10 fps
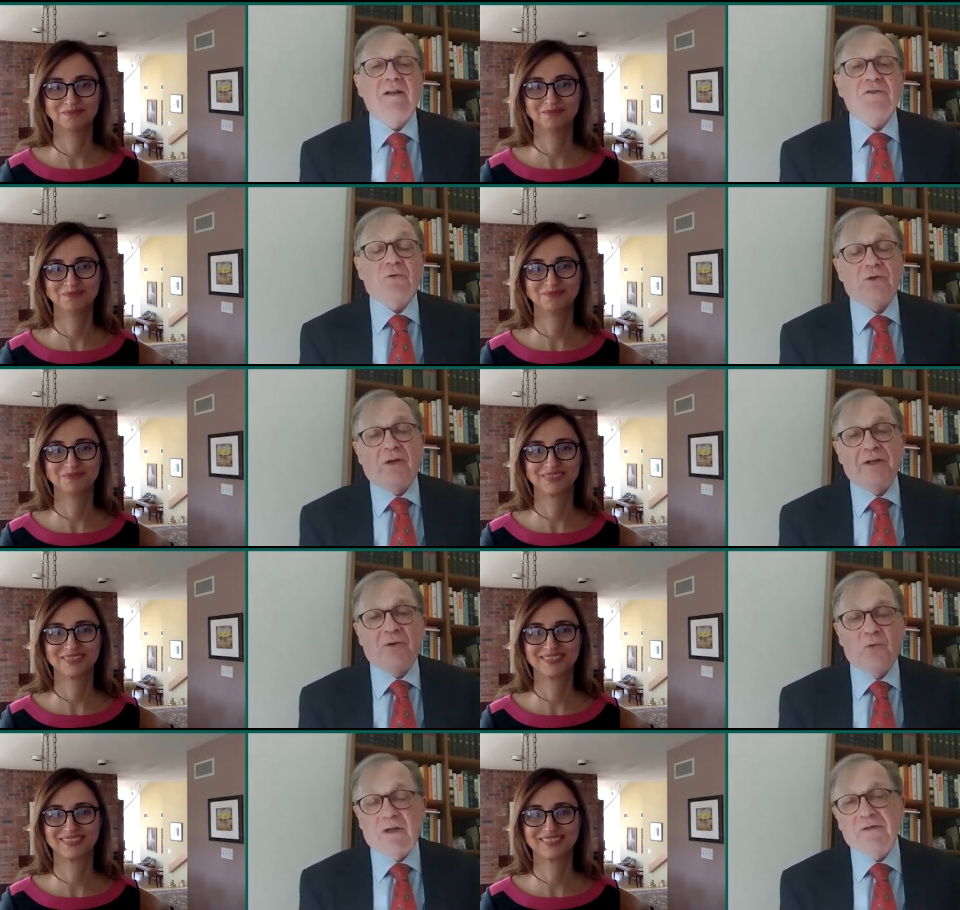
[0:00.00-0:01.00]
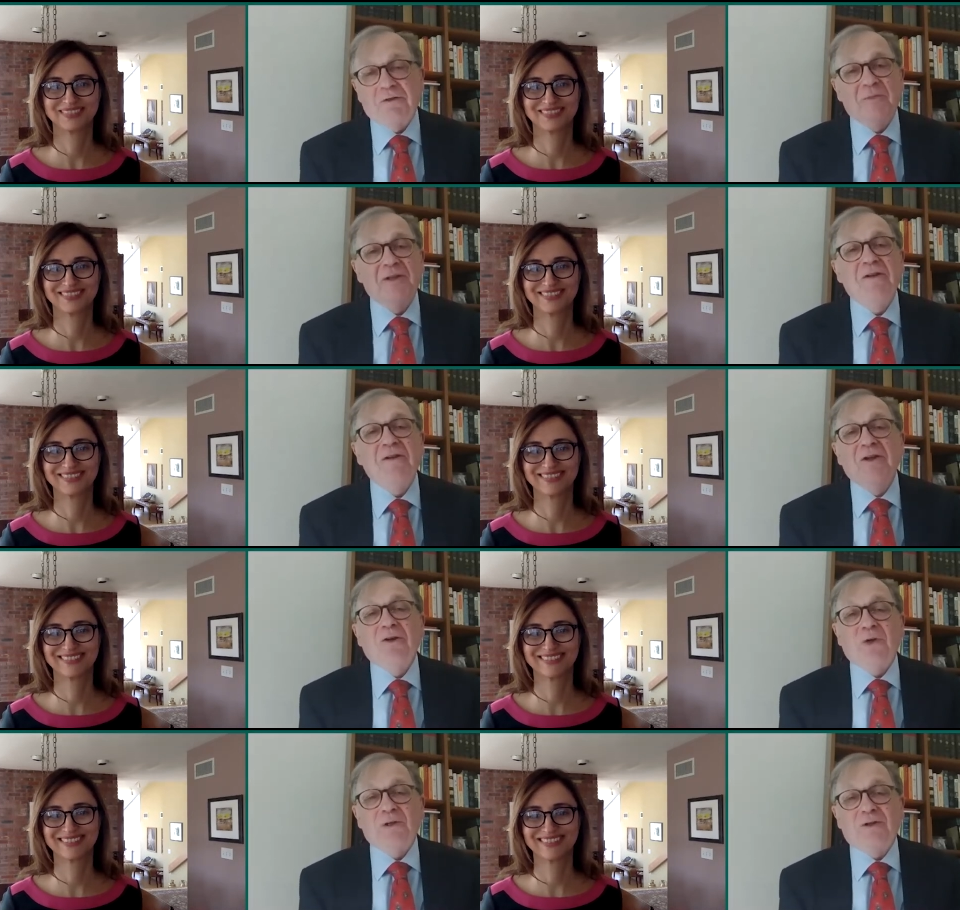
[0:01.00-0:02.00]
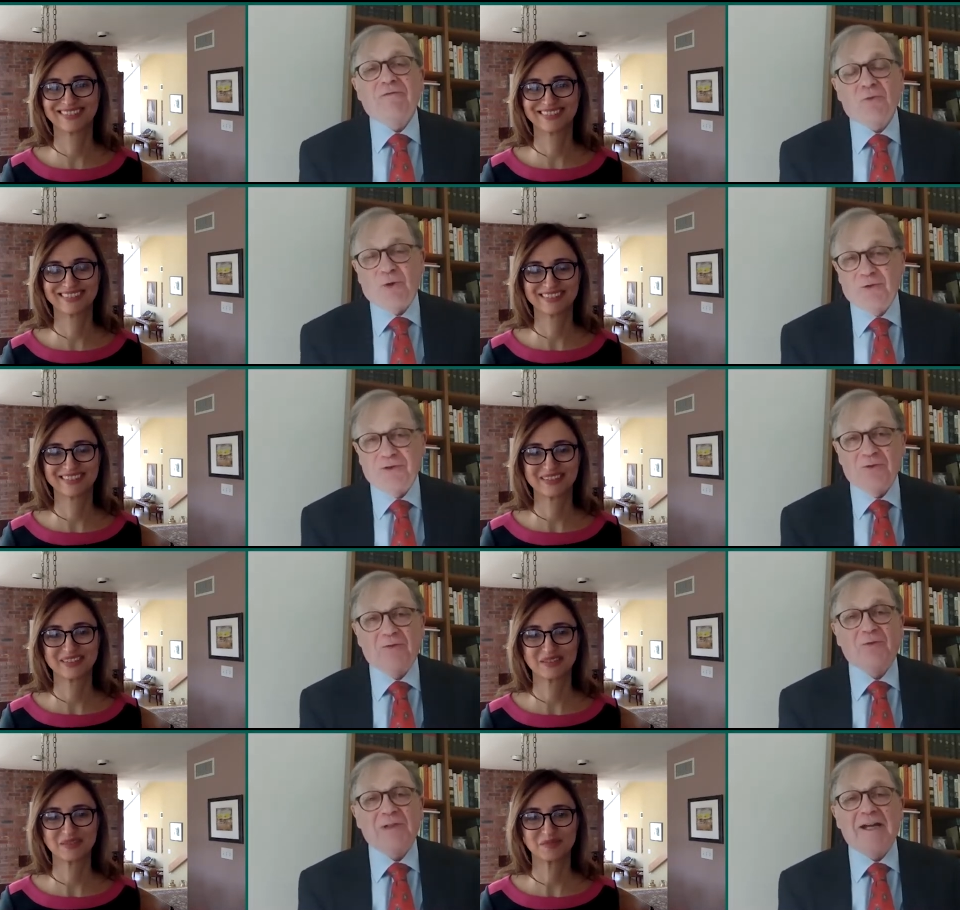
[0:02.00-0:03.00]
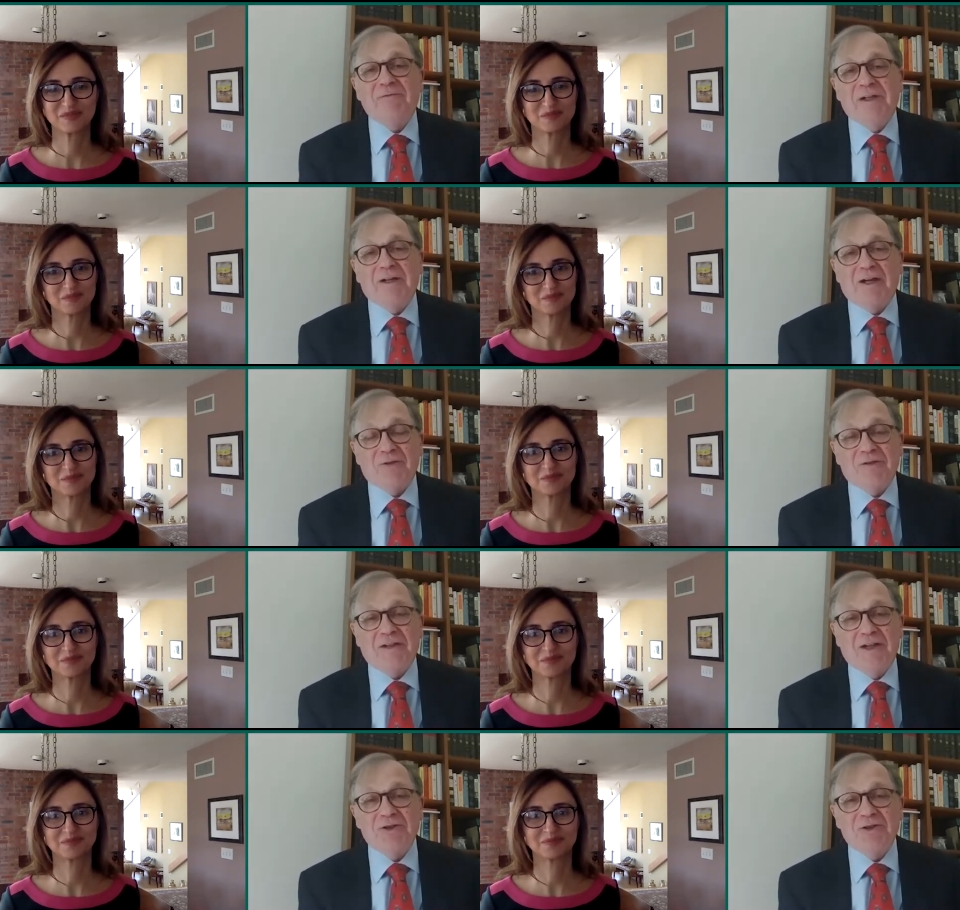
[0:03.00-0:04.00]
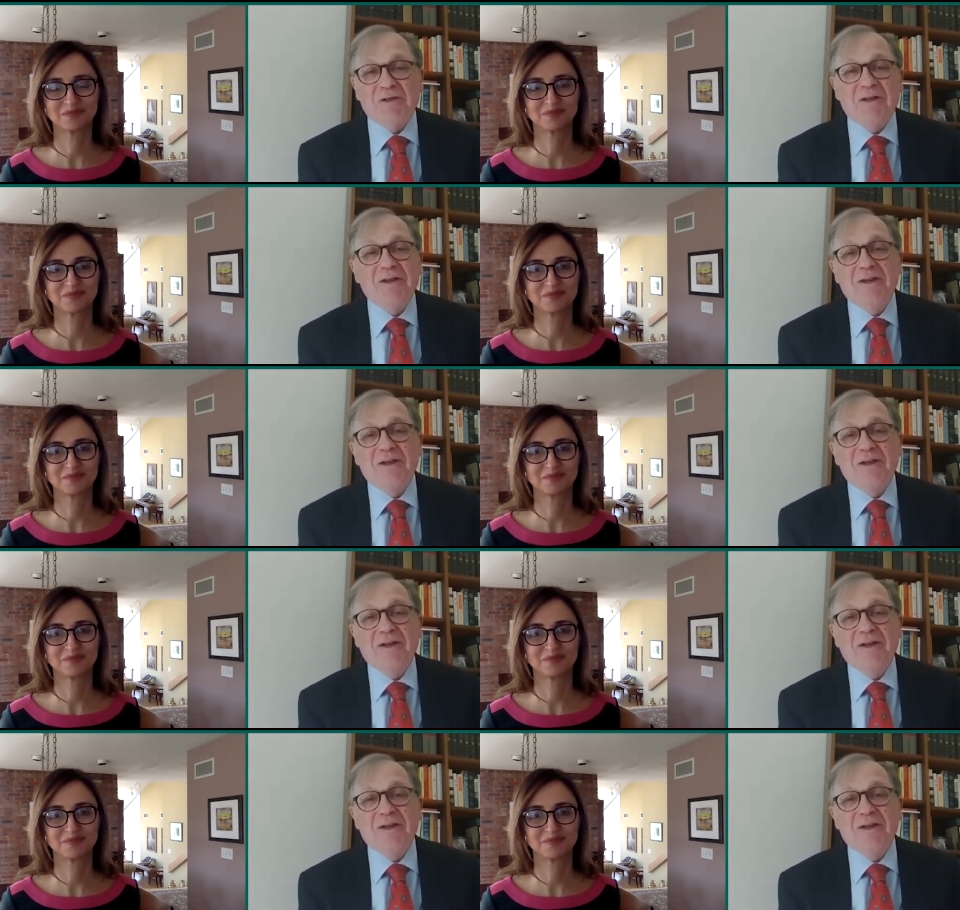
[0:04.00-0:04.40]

Speaker 1: So Roya, welcome. We look forward to a lively conversation.